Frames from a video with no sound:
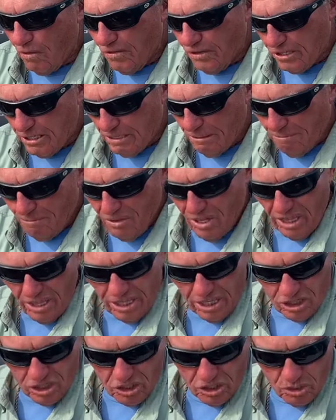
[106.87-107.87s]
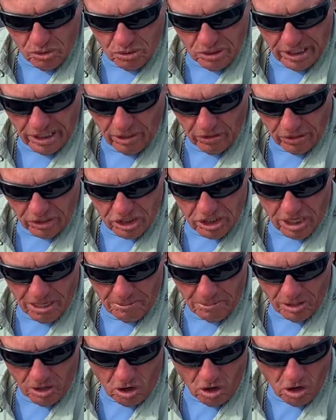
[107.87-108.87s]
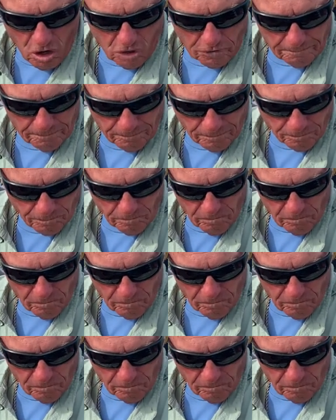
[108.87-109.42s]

this new deal that's come along.